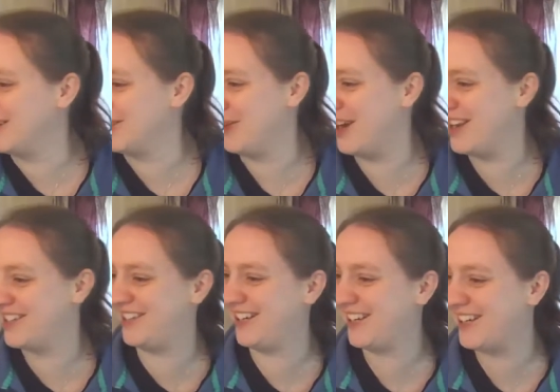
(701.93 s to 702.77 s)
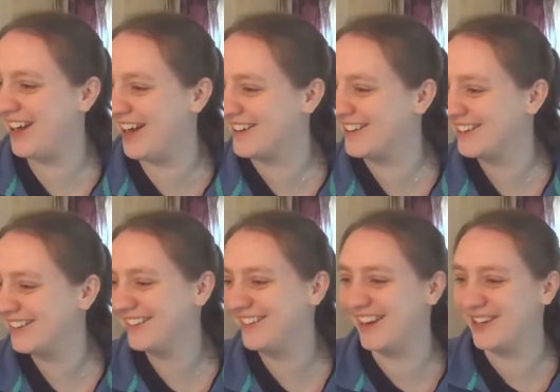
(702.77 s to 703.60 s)
where she can.
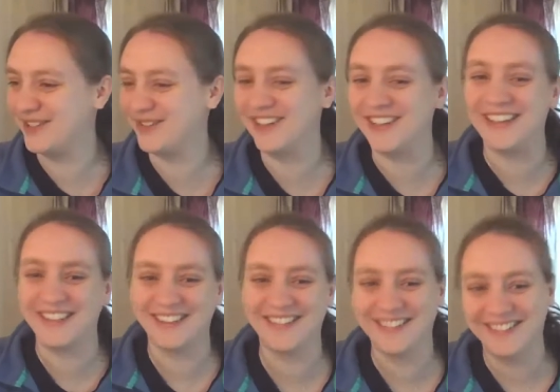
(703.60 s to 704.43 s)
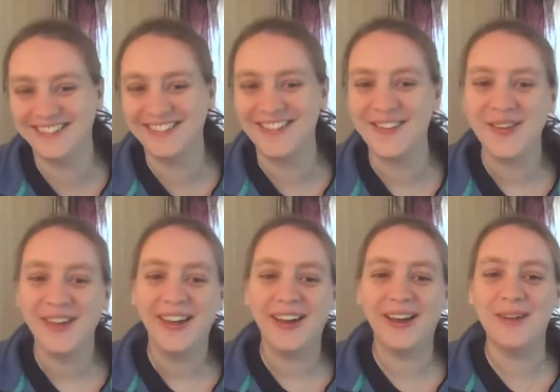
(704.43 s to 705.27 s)
Thanks, Vicky.
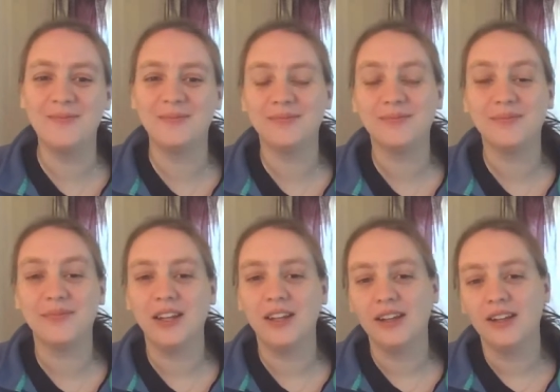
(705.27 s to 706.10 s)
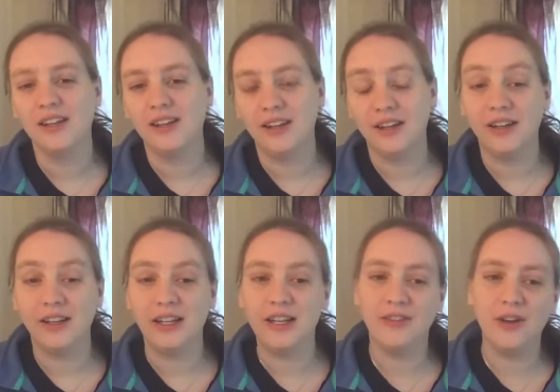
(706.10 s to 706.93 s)
Um,
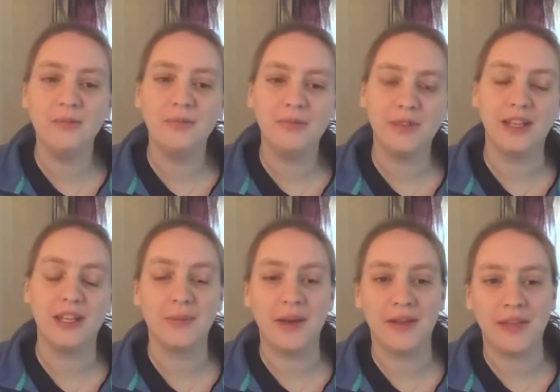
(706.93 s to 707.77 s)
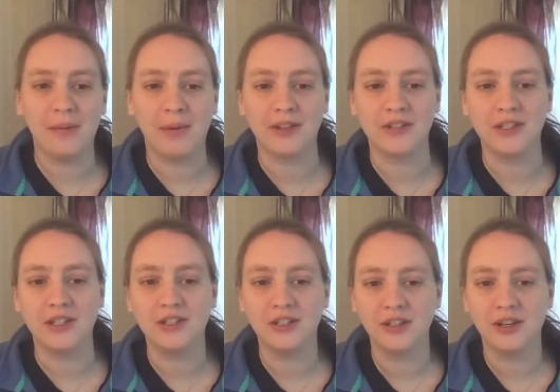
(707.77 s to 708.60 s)
if I'm thinking about that
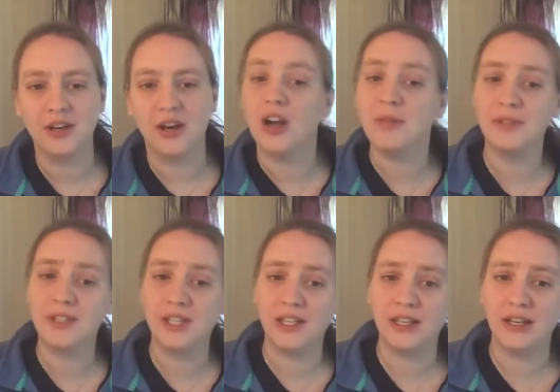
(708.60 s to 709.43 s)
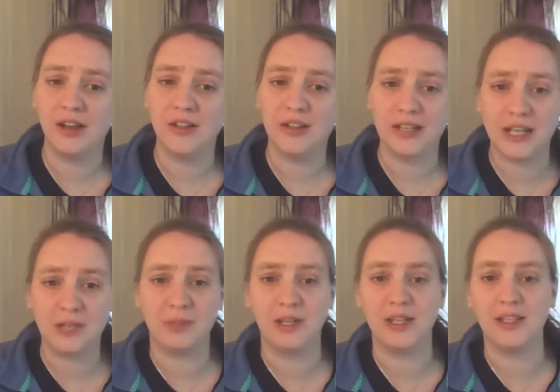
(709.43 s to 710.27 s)
passage, I particularly like the
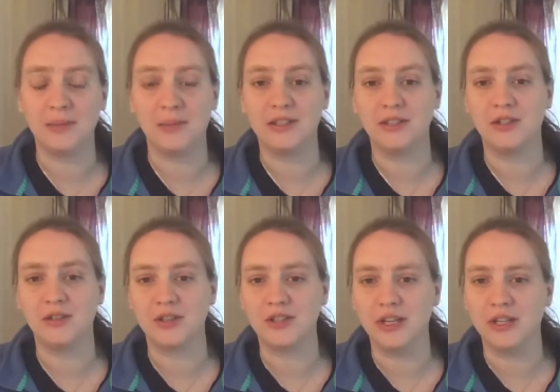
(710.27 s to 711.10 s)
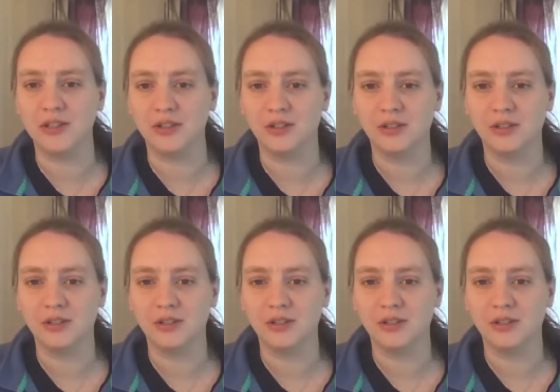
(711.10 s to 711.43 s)
last bit in the message translation